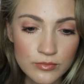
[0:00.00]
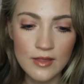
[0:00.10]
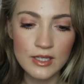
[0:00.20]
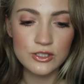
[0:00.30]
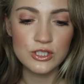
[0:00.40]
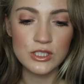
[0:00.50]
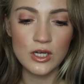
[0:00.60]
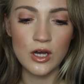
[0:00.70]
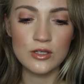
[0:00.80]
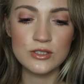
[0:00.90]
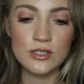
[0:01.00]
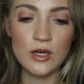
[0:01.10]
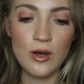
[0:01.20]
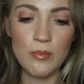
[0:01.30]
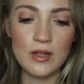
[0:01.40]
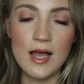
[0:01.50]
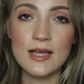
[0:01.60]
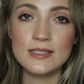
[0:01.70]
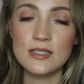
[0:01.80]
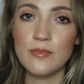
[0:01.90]
And then she also
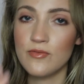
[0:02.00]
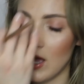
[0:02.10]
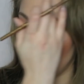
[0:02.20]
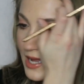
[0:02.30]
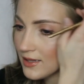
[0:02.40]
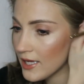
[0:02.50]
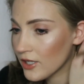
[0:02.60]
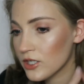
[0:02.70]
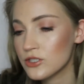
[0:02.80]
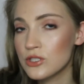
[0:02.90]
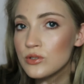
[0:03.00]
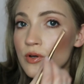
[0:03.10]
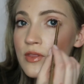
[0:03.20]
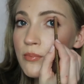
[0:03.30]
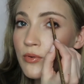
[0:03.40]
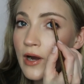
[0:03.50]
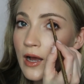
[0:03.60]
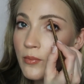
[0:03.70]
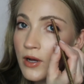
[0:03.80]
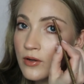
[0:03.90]
applies some of the highlighter to the
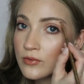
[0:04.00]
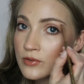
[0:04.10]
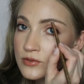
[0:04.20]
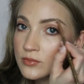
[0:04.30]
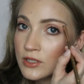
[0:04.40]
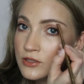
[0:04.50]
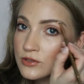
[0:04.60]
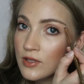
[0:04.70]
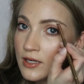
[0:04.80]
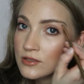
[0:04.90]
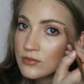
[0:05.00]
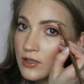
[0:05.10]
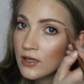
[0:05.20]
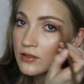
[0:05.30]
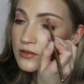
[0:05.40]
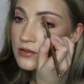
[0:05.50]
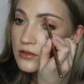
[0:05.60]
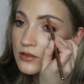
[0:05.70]
brow bone. So I'm going to do that as well.